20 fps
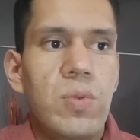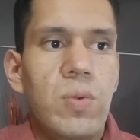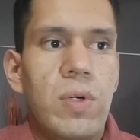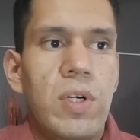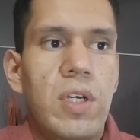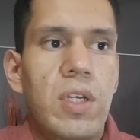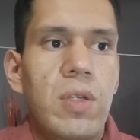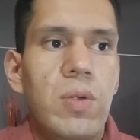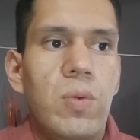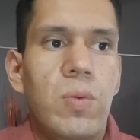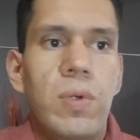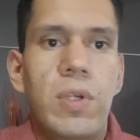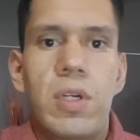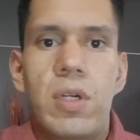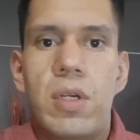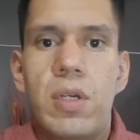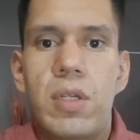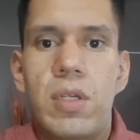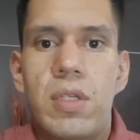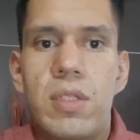why we
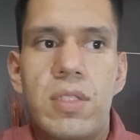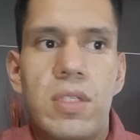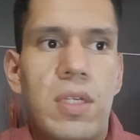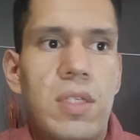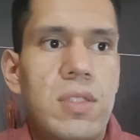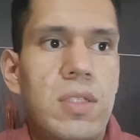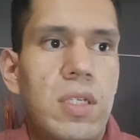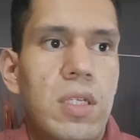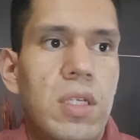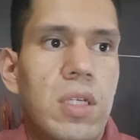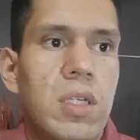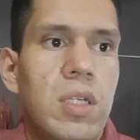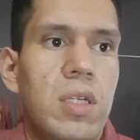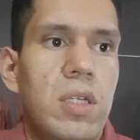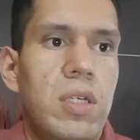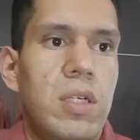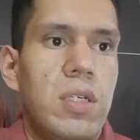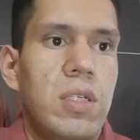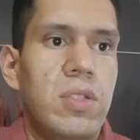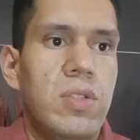are assessing
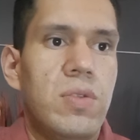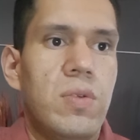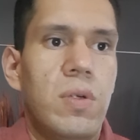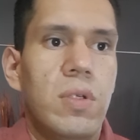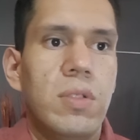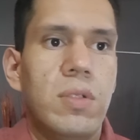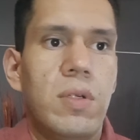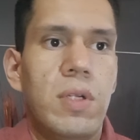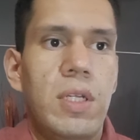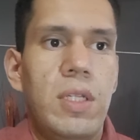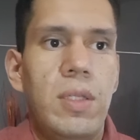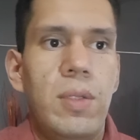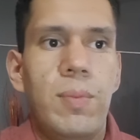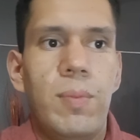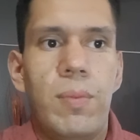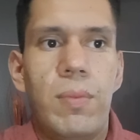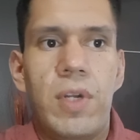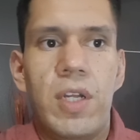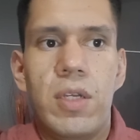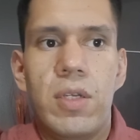structural,
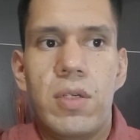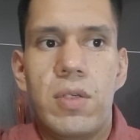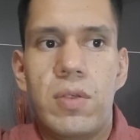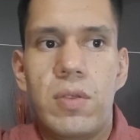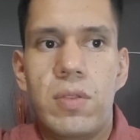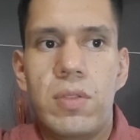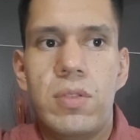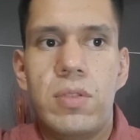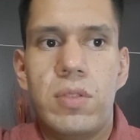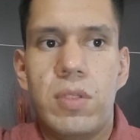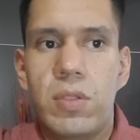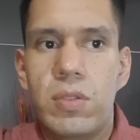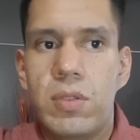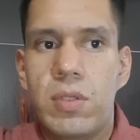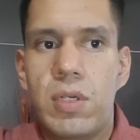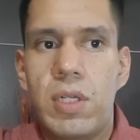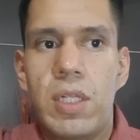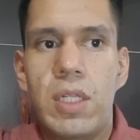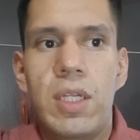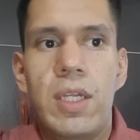
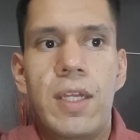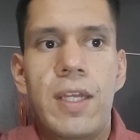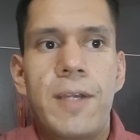microstructural,